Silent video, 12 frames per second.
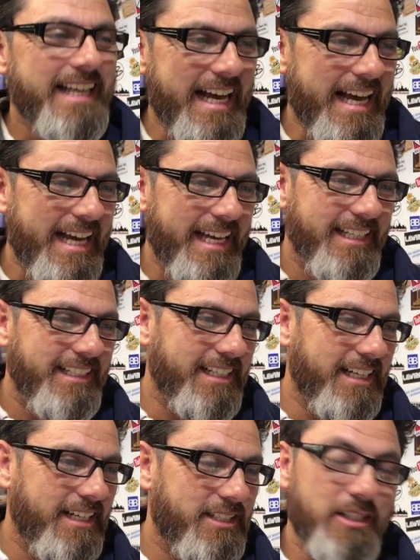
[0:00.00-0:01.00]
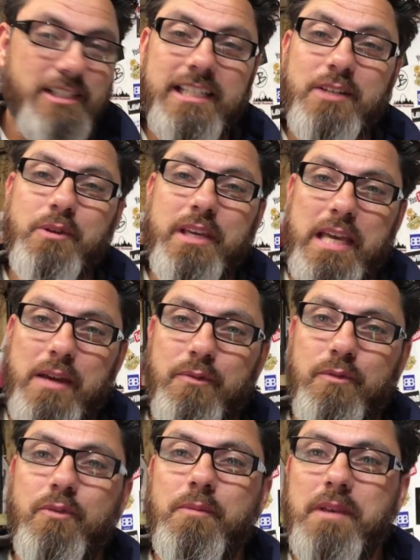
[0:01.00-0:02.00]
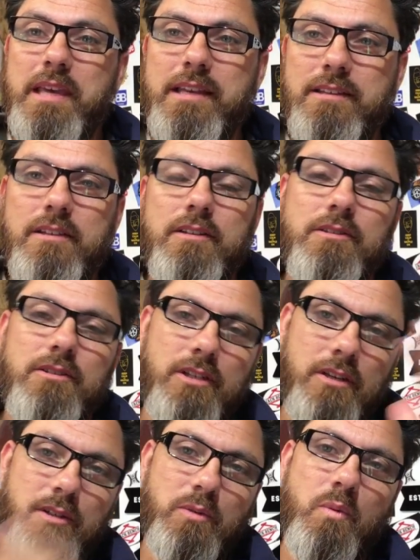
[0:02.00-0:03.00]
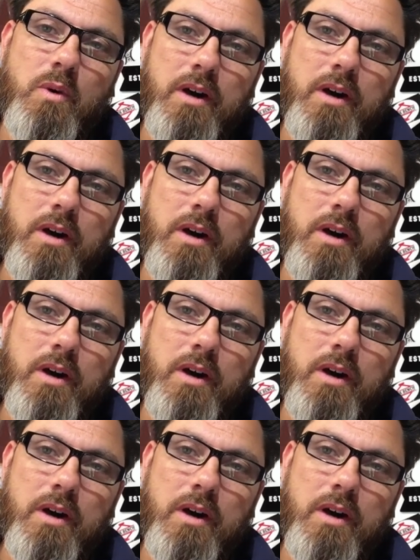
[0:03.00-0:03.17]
And so it's a little gift from Keaton to his